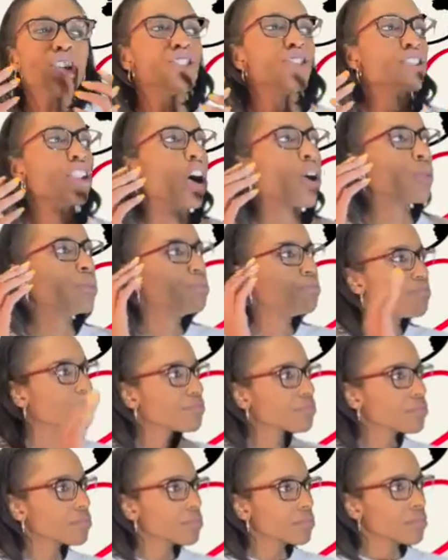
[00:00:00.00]
You know,
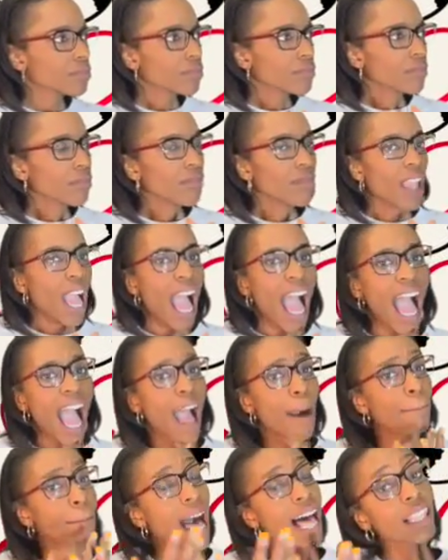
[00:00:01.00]

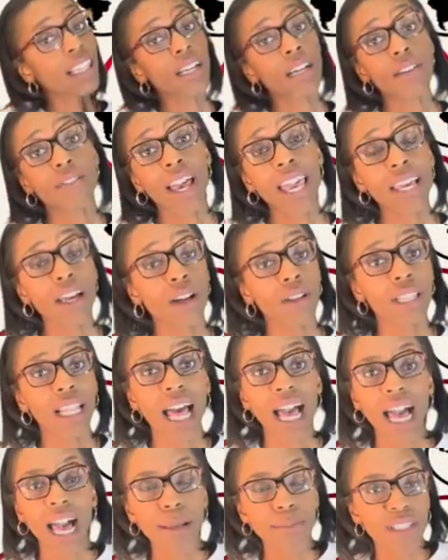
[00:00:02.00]
I ain't gonna
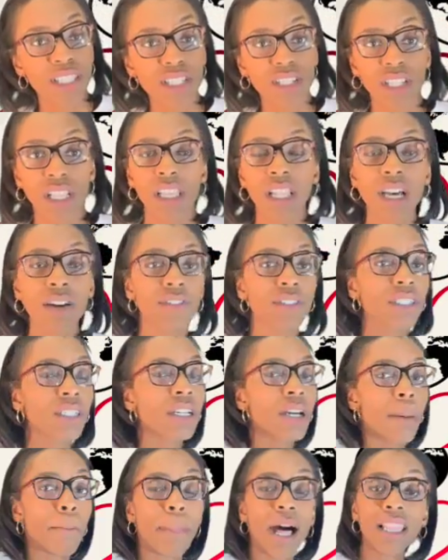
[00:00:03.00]
lie. I'm such a lover.
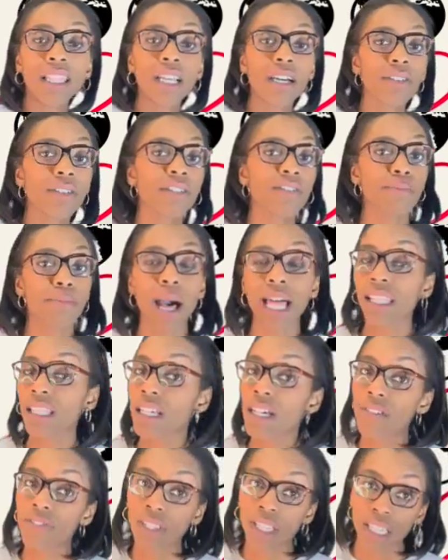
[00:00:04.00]
My
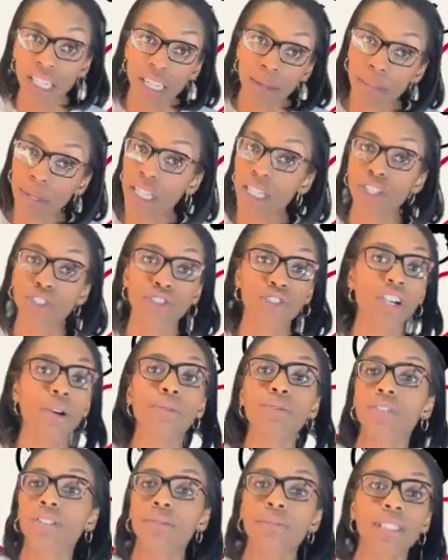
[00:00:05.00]
love can get me in
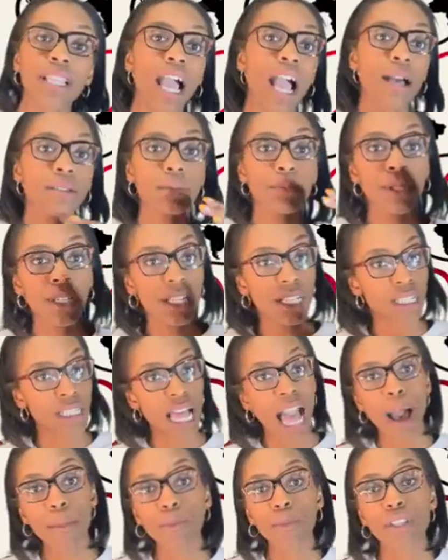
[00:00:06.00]
trouble sometimes because
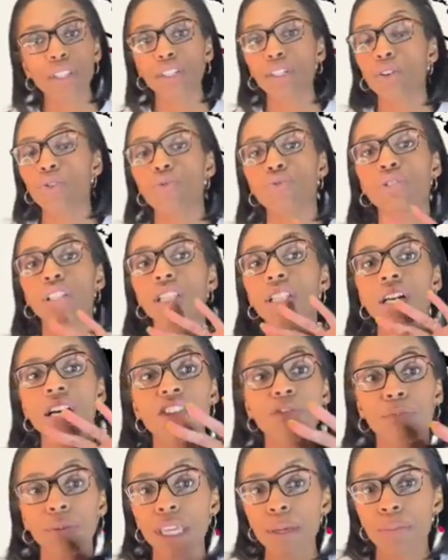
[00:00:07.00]
I'm one of those
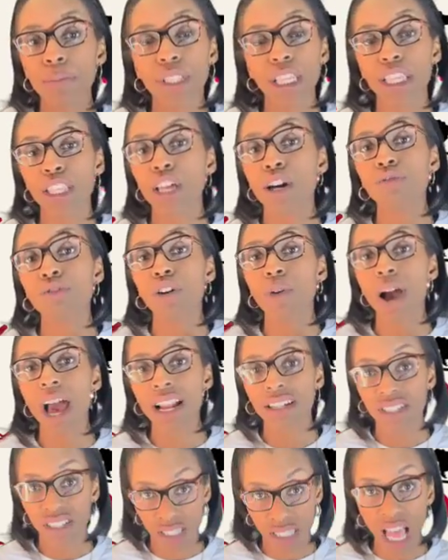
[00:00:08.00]
love people that don't know
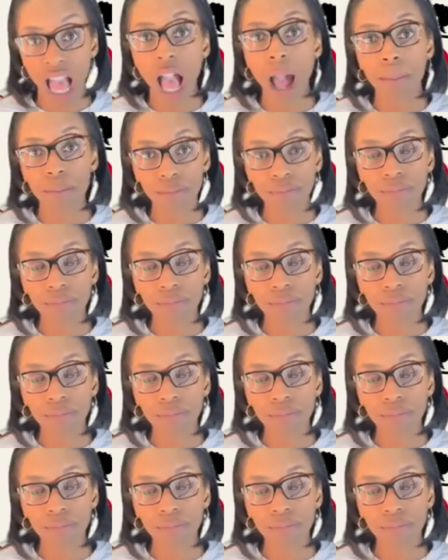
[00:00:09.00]
how to stop.